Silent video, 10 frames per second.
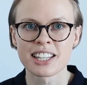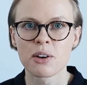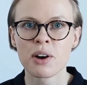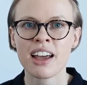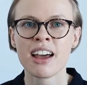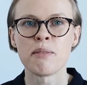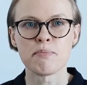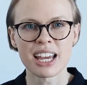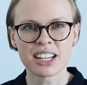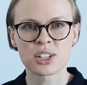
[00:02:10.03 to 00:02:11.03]
So
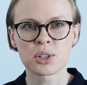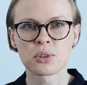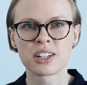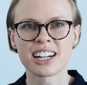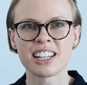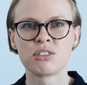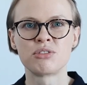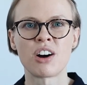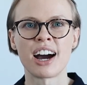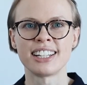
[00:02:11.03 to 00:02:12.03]
make sure you
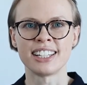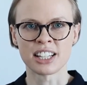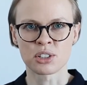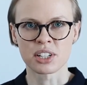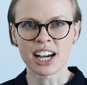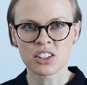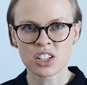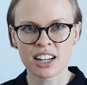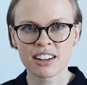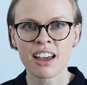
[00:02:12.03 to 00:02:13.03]
write an
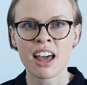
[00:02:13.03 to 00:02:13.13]
introduction,